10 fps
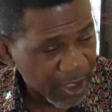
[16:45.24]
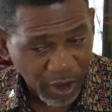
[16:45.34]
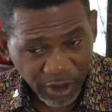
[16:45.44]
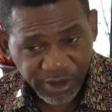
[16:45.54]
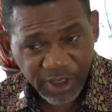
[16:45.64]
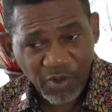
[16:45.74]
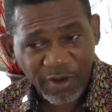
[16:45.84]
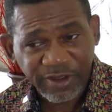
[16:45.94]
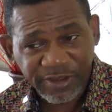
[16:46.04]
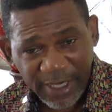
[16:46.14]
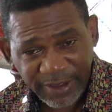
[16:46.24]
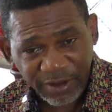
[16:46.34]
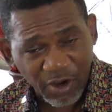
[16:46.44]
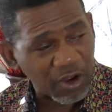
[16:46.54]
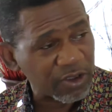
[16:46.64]
Because they were
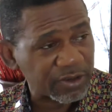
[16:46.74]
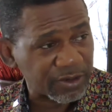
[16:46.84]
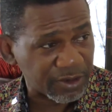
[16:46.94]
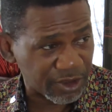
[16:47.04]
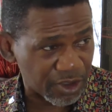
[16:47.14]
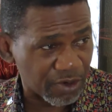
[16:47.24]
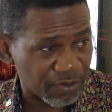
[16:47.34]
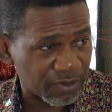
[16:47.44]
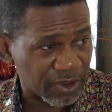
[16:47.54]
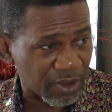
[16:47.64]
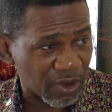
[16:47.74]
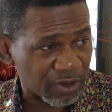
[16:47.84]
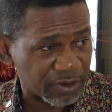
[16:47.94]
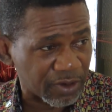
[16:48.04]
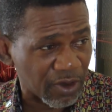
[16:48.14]
sent on
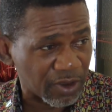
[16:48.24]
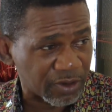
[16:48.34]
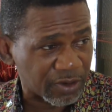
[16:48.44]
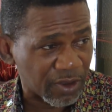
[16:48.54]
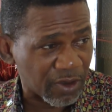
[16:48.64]
a